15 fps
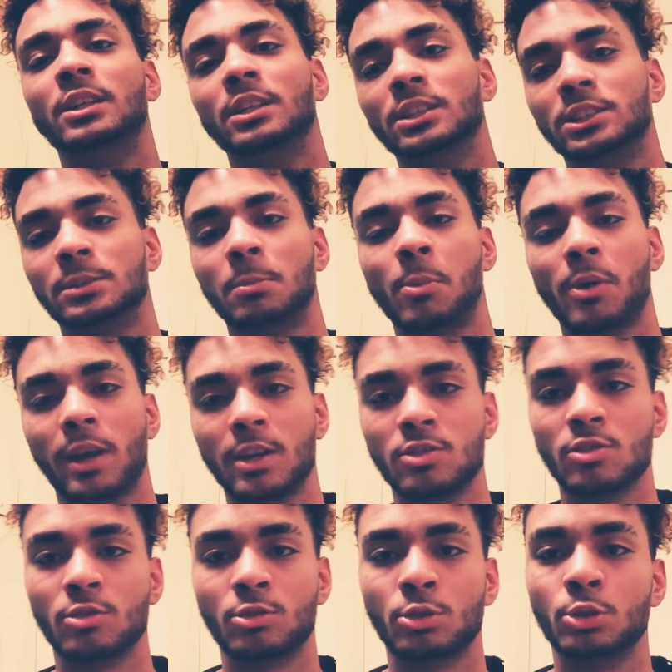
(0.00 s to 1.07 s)
It's your boy
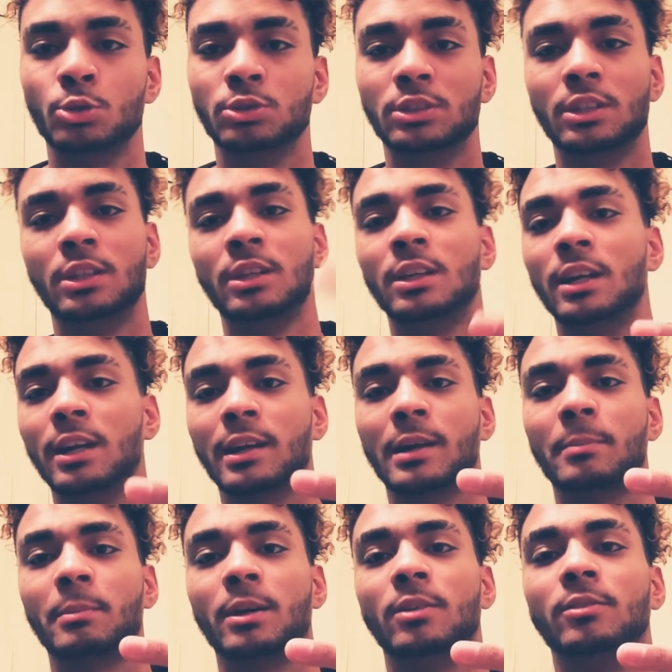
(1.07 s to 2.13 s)
Agent Cruz, and
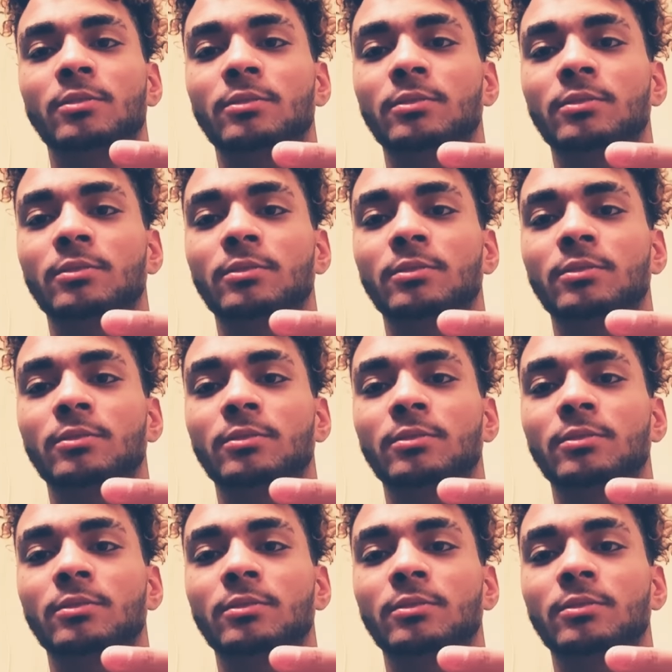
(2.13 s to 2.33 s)
I'm out.